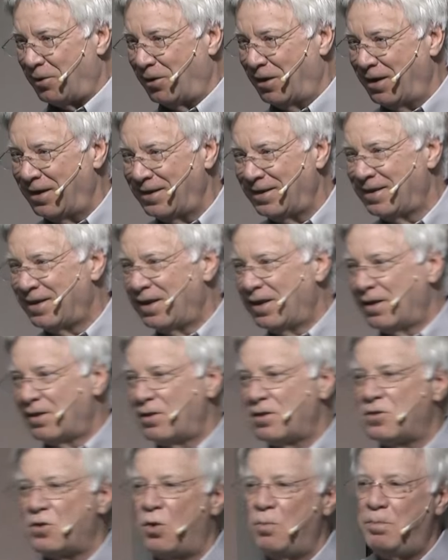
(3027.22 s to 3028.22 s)
All right,
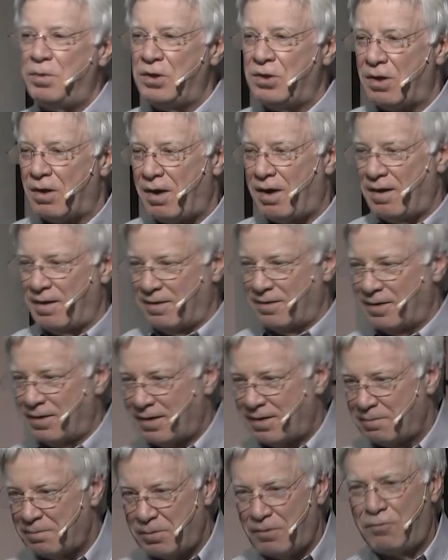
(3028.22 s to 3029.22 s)
just open your heart
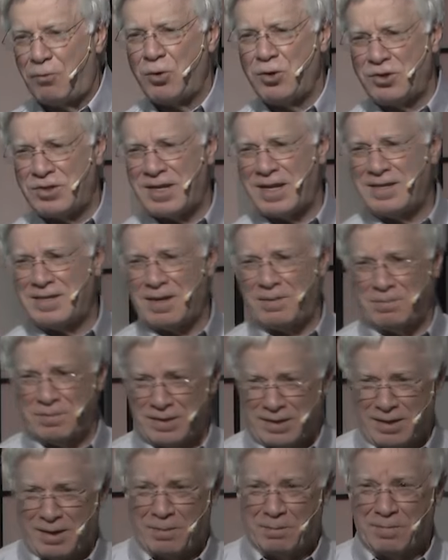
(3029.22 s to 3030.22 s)
before you say
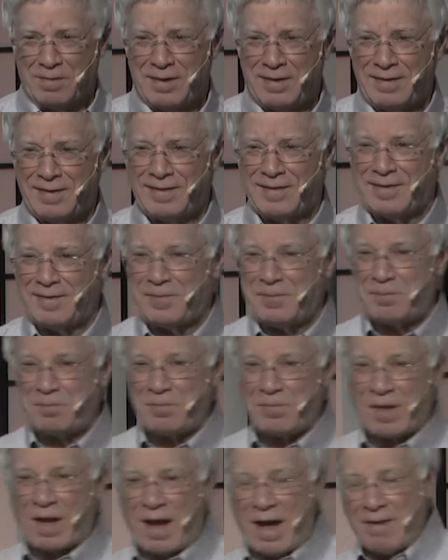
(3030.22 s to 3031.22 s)
something dumb.
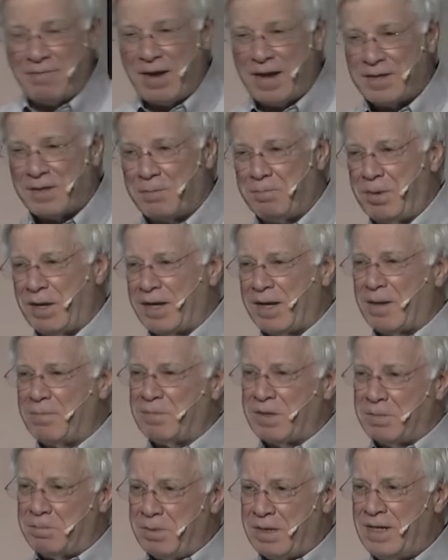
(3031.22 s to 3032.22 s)
I've had to pick
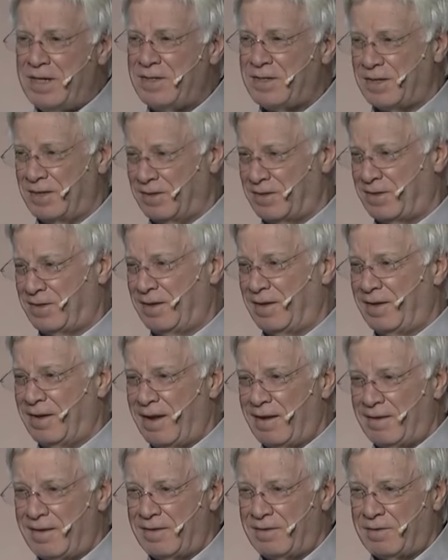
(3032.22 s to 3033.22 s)
up the pieces
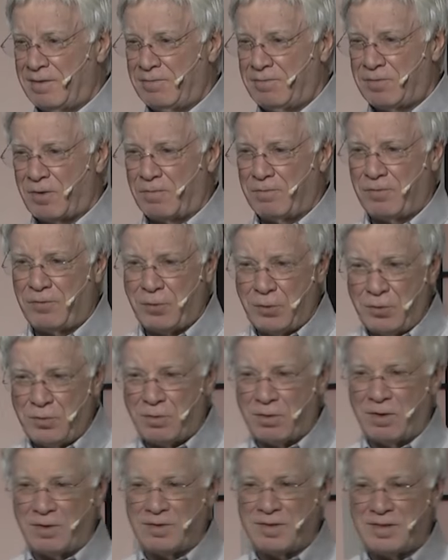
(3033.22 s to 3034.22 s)
from
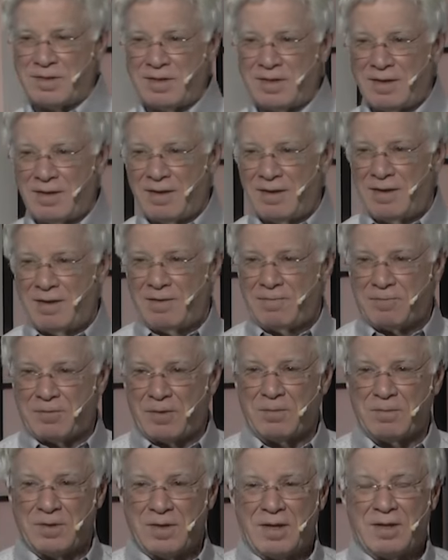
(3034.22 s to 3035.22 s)
funerals,
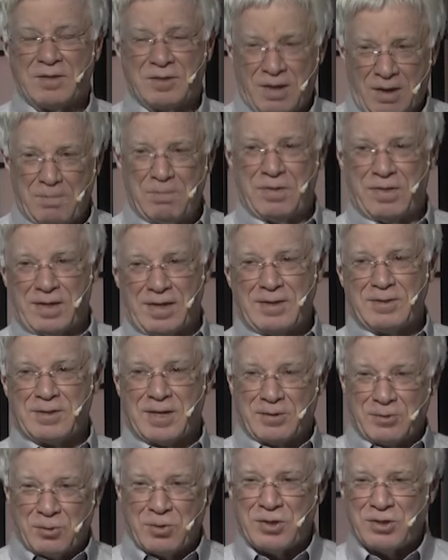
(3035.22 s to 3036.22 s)
from dumb things
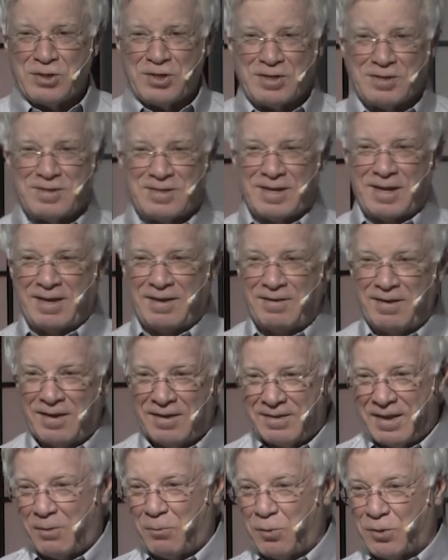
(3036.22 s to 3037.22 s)
that Christians said
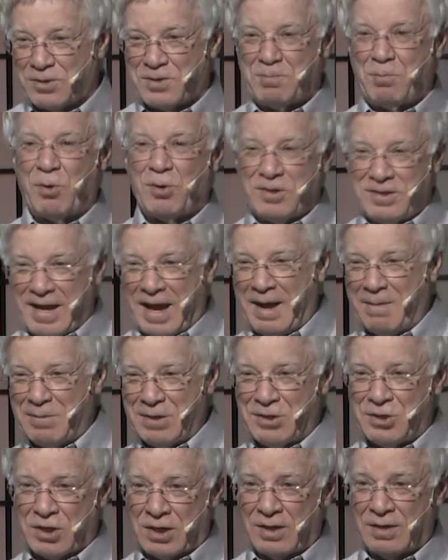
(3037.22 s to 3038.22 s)
that was more
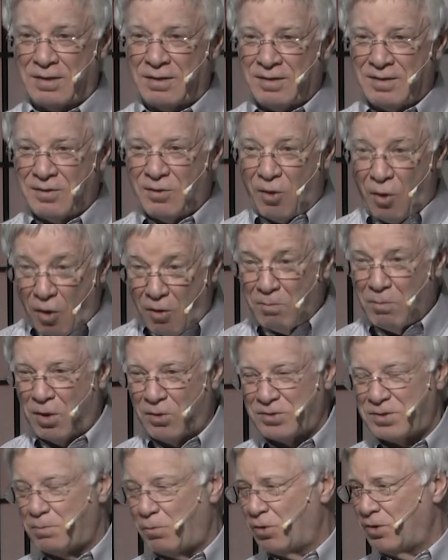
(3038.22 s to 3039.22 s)
damaging,
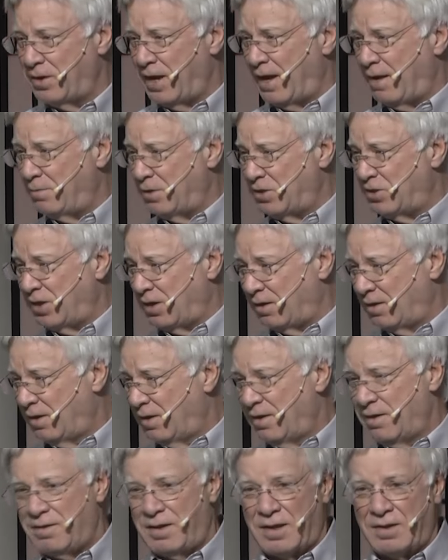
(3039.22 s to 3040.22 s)
almost more damaging
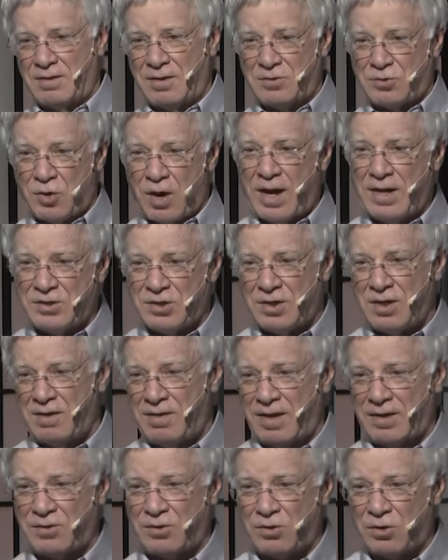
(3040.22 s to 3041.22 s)
than the tragedy
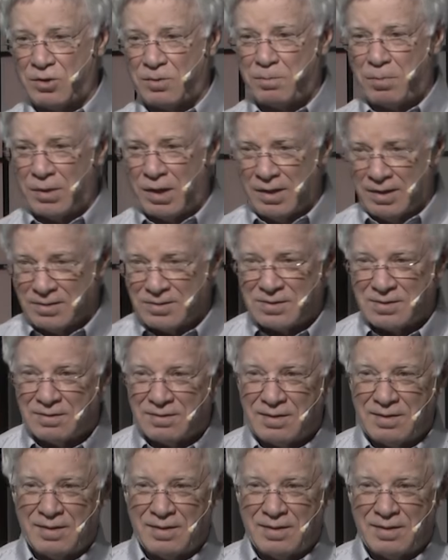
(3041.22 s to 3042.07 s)
that took place.